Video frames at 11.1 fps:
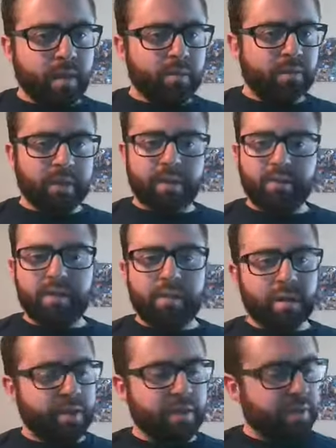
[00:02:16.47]
I'm going to give it
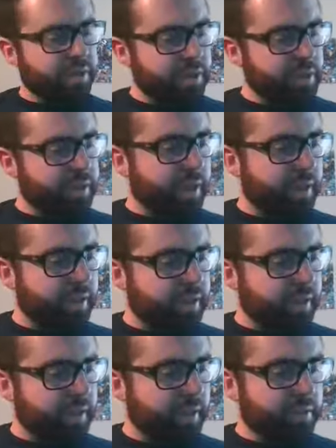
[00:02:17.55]
about another 30 seconds
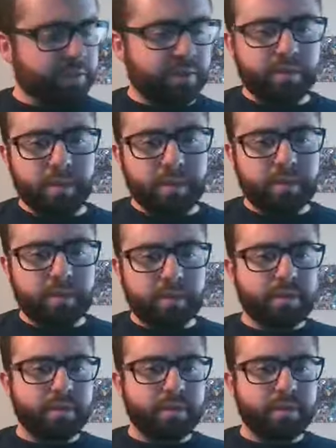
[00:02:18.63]
and then I'll start.